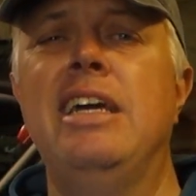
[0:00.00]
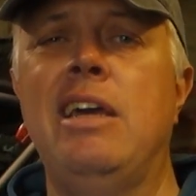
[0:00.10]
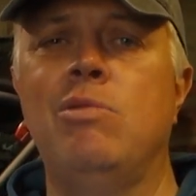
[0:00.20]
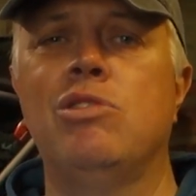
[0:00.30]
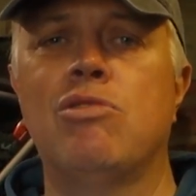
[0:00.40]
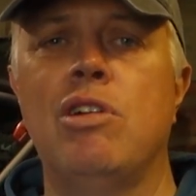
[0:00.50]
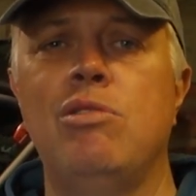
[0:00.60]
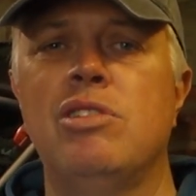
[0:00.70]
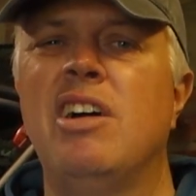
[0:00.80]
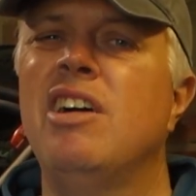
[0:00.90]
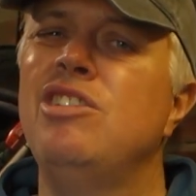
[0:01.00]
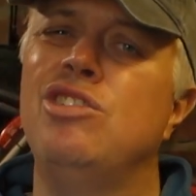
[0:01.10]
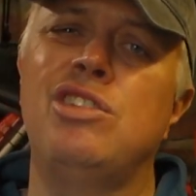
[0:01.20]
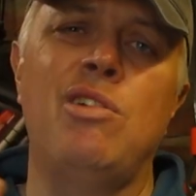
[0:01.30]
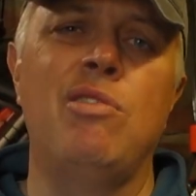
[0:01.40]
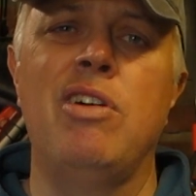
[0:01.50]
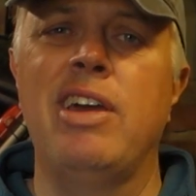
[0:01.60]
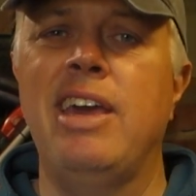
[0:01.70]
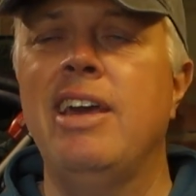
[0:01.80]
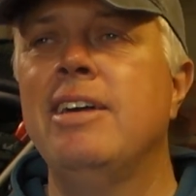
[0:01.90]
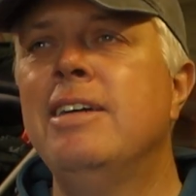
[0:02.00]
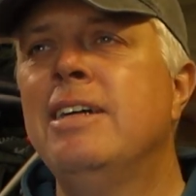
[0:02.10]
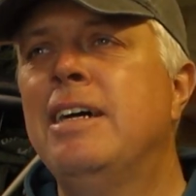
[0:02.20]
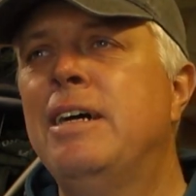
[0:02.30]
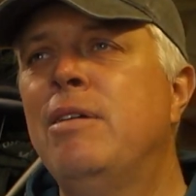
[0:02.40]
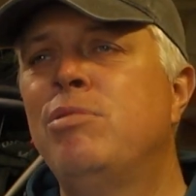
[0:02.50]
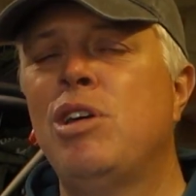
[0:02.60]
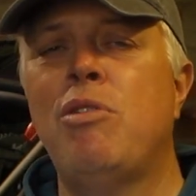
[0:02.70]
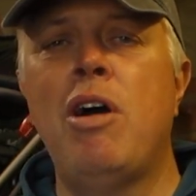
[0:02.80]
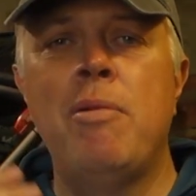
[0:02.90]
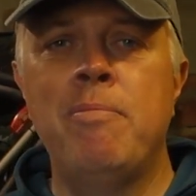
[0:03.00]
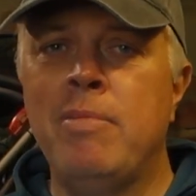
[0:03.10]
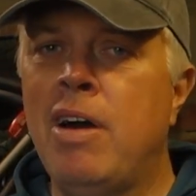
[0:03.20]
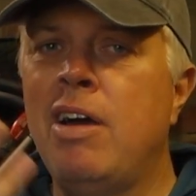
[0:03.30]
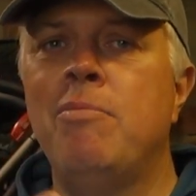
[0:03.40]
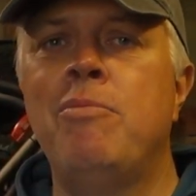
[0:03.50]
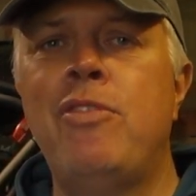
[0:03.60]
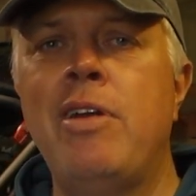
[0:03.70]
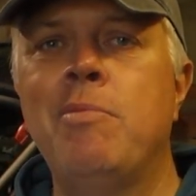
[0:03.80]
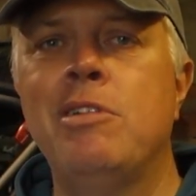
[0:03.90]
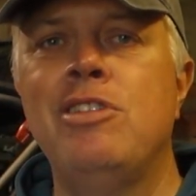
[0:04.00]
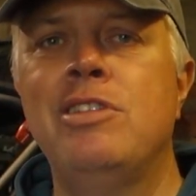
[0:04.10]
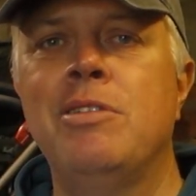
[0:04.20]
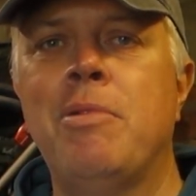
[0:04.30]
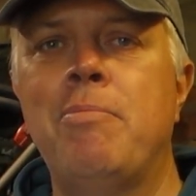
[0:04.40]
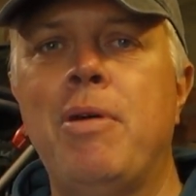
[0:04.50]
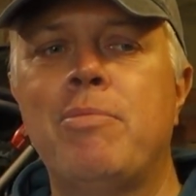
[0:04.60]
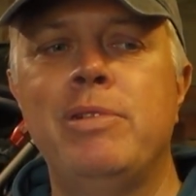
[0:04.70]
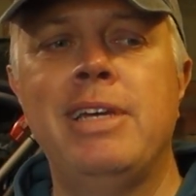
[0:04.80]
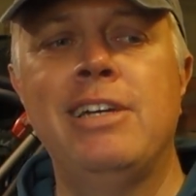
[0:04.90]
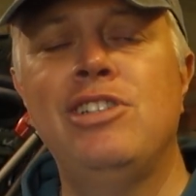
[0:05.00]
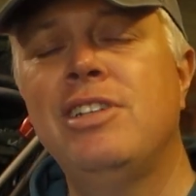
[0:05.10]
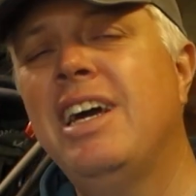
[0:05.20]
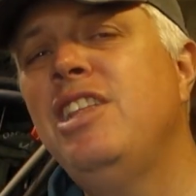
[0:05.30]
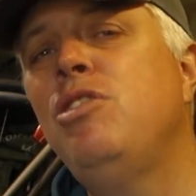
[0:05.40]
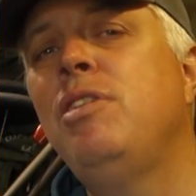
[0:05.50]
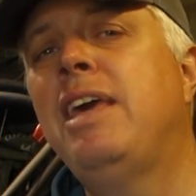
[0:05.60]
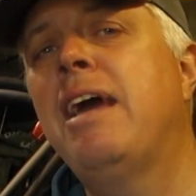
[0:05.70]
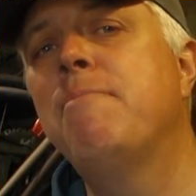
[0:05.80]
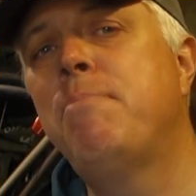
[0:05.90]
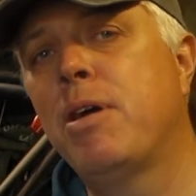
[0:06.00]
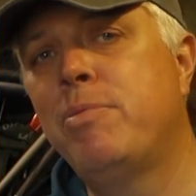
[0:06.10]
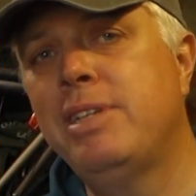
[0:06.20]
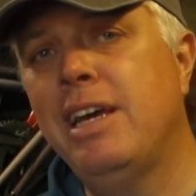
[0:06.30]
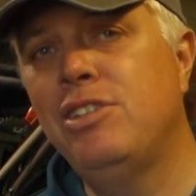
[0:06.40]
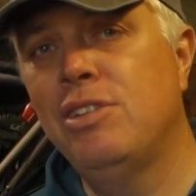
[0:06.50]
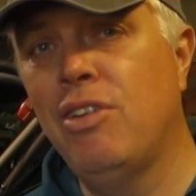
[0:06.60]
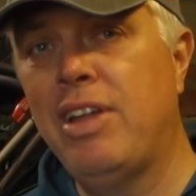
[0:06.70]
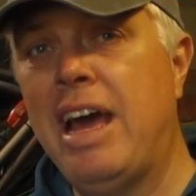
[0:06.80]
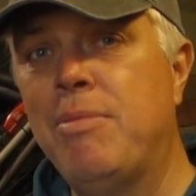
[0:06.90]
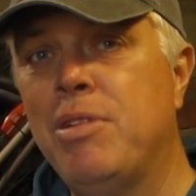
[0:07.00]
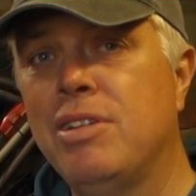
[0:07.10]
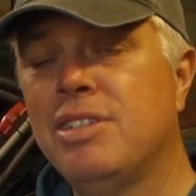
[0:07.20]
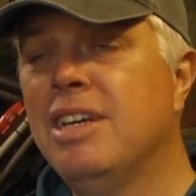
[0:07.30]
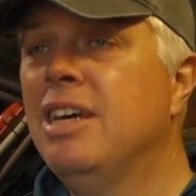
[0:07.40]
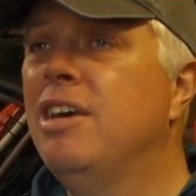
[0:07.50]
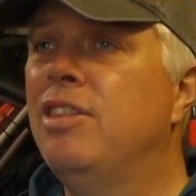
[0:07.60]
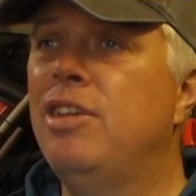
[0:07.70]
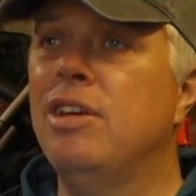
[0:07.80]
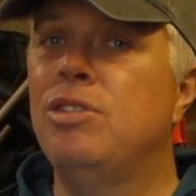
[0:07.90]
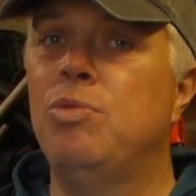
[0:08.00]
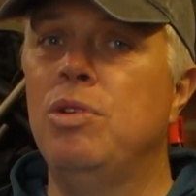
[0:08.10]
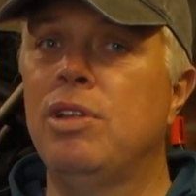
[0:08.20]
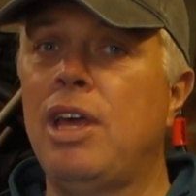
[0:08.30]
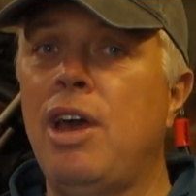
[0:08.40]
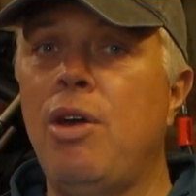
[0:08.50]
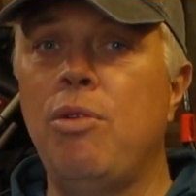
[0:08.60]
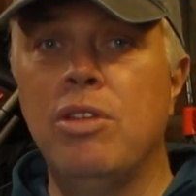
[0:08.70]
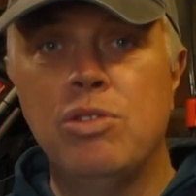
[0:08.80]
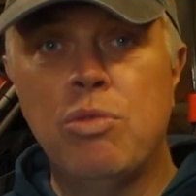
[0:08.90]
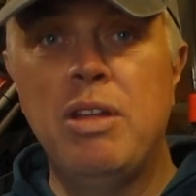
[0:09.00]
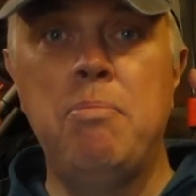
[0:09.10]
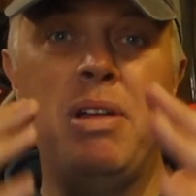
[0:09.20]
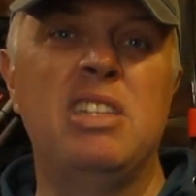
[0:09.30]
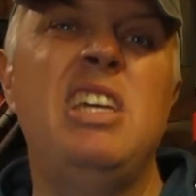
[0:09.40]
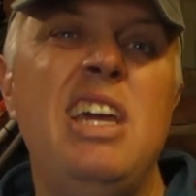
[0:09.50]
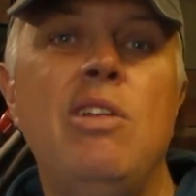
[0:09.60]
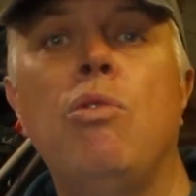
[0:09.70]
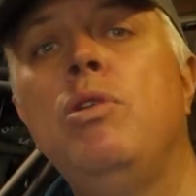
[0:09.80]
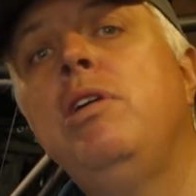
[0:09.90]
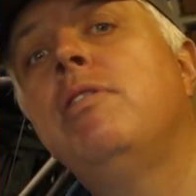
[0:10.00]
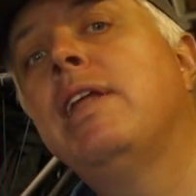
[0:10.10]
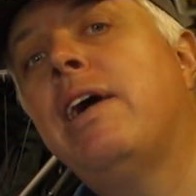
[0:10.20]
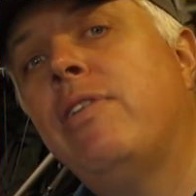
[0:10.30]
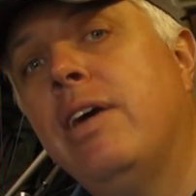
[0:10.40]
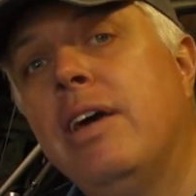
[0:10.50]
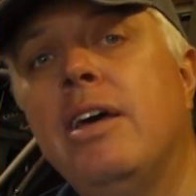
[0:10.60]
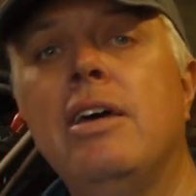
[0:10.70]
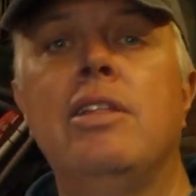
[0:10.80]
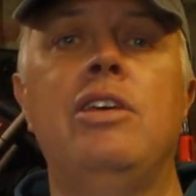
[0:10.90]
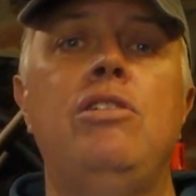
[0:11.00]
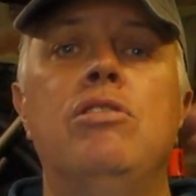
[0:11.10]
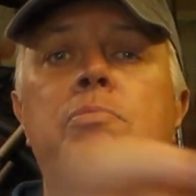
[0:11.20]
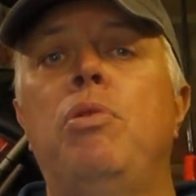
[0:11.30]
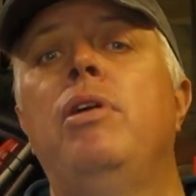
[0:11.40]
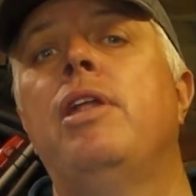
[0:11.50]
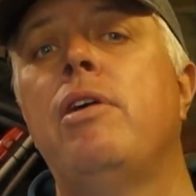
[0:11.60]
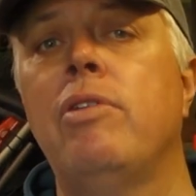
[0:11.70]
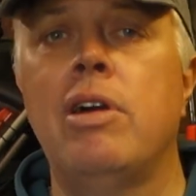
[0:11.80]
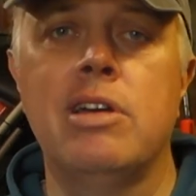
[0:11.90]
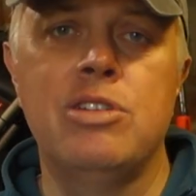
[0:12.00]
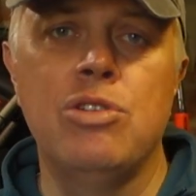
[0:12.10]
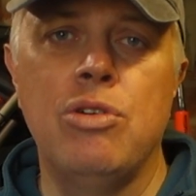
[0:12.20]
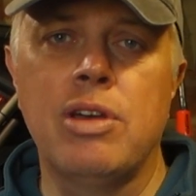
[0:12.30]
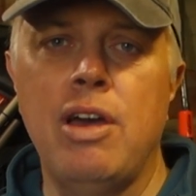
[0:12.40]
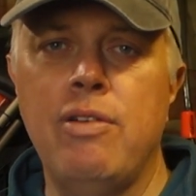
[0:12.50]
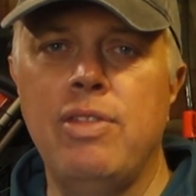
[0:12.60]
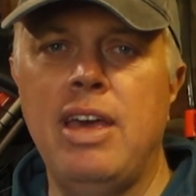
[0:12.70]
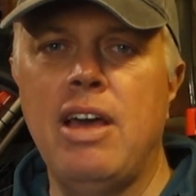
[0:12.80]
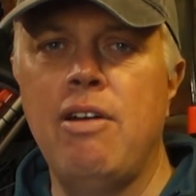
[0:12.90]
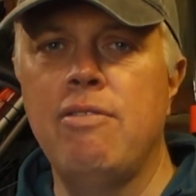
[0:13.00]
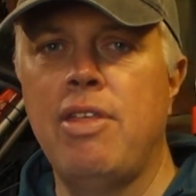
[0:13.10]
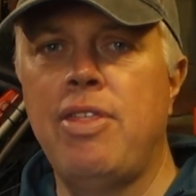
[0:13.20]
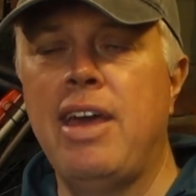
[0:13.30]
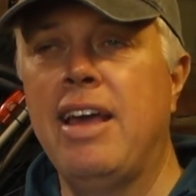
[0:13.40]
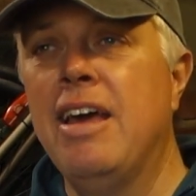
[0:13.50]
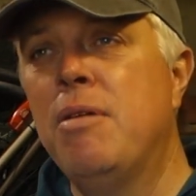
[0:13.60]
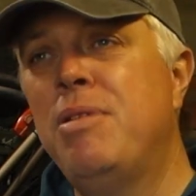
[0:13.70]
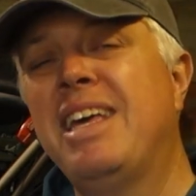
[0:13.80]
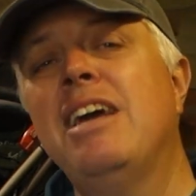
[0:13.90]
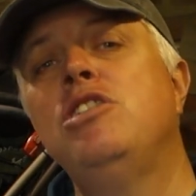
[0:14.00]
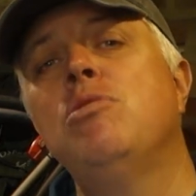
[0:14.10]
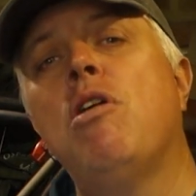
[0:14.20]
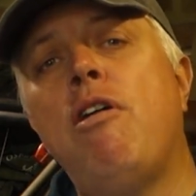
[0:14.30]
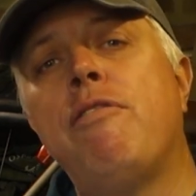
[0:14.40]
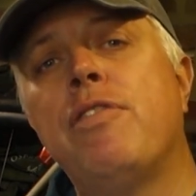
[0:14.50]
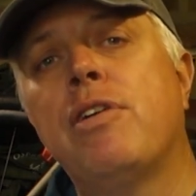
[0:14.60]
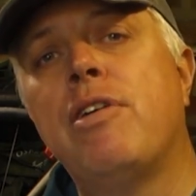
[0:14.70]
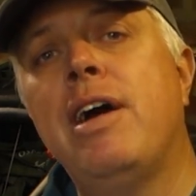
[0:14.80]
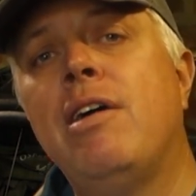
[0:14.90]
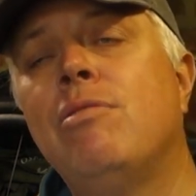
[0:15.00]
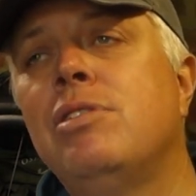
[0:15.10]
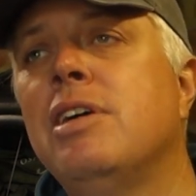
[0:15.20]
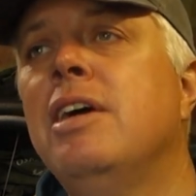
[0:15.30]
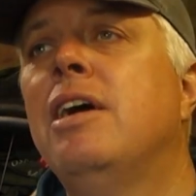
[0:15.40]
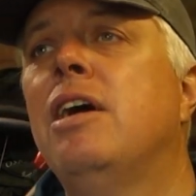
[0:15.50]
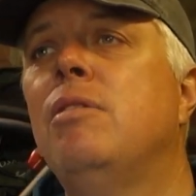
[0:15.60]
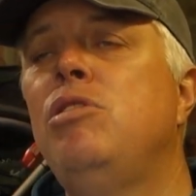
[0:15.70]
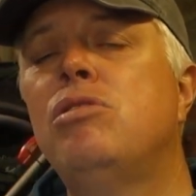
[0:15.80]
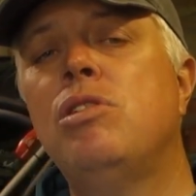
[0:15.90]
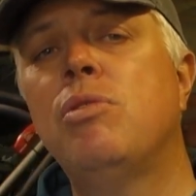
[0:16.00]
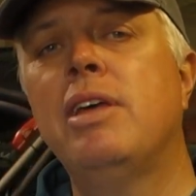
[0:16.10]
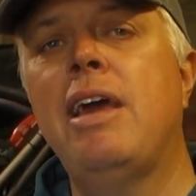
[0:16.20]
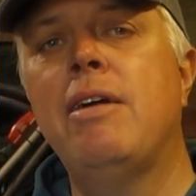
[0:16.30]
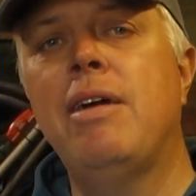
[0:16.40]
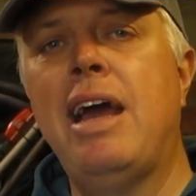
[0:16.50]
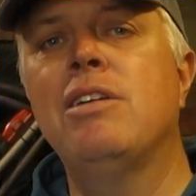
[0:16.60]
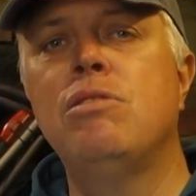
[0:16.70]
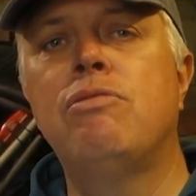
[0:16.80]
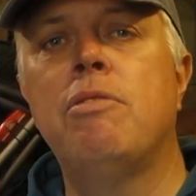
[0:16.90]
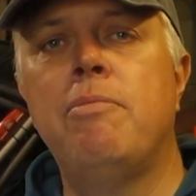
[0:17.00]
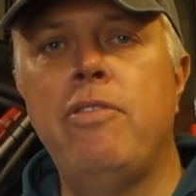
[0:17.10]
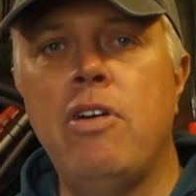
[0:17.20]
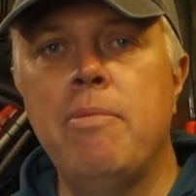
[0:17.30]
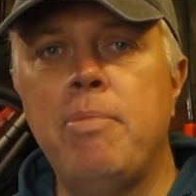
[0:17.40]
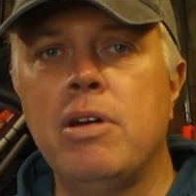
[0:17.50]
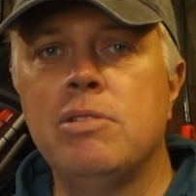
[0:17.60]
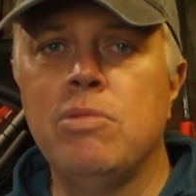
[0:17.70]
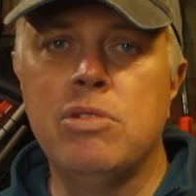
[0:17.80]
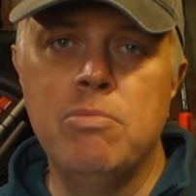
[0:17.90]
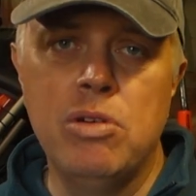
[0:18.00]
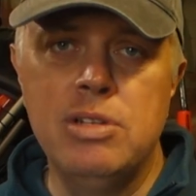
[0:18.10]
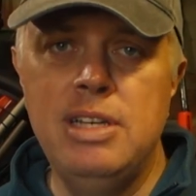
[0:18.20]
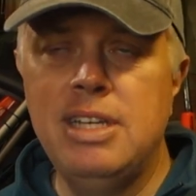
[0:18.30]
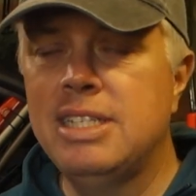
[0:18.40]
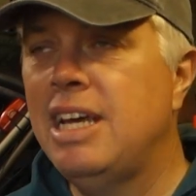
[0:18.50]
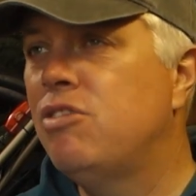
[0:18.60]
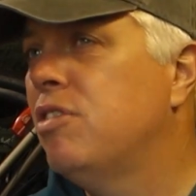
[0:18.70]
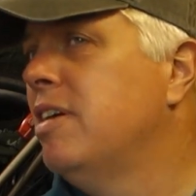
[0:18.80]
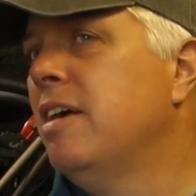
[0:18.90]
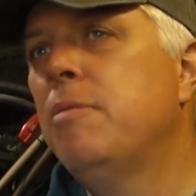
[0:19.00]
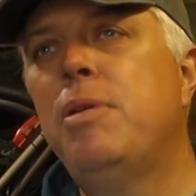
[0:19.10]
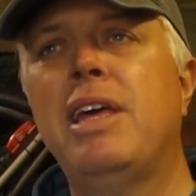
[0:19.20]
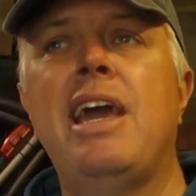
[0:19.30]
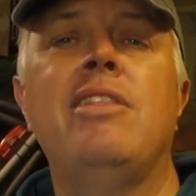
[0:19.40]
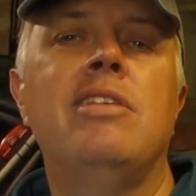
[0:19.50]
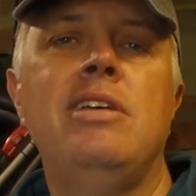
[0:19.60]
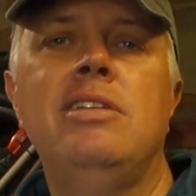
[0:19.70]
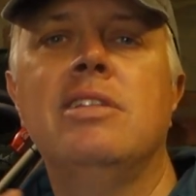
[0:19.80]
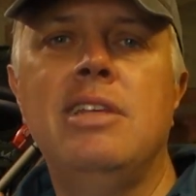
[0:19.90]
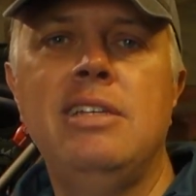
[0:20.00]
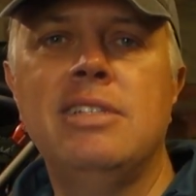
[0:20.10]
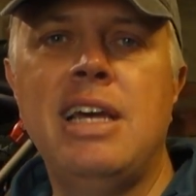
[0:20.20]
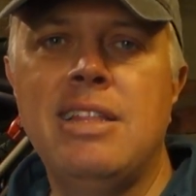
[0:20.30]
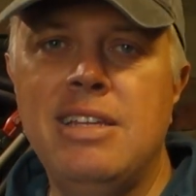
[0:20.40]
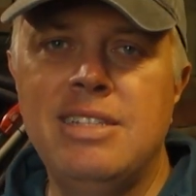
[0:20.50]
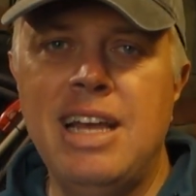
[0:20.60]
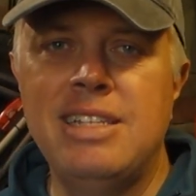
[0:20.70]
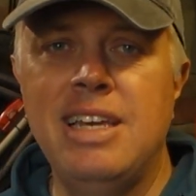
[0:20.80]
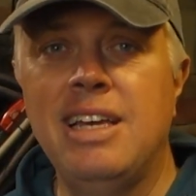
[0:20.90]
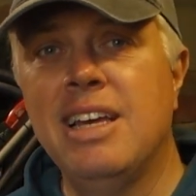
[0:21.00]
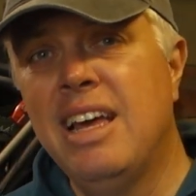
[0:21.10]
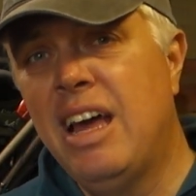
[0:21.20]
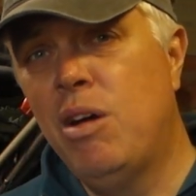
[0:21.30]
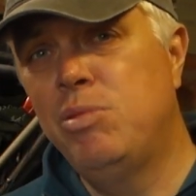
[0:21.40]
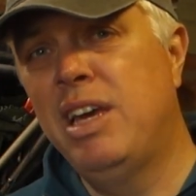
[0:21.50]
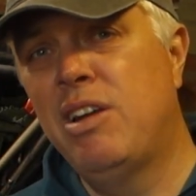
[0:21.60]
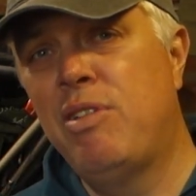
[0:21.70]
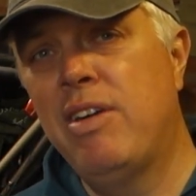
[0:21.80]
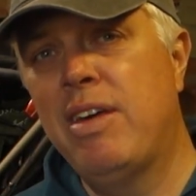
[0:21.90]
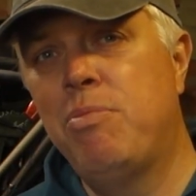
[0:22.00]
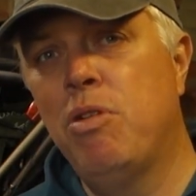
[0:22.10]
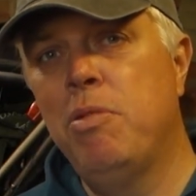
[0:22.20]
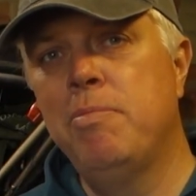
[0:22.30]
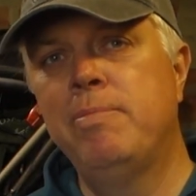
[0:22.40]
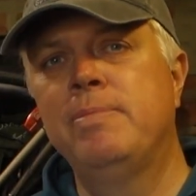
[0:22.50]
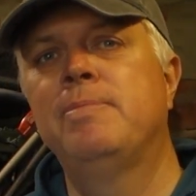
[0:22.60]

It was gross. I just don't like it. Um, so I'm, I'm very much into my bug protection and you can get bug protection on hammocks that will go, that's already built in or you can have it that you just pull it over like a sock over the over the thing. But it gets you off the ground. Uh, you still going to get hassle from flying bugs and mozzies, etc. But again, these these net this netting helps you get around that problem.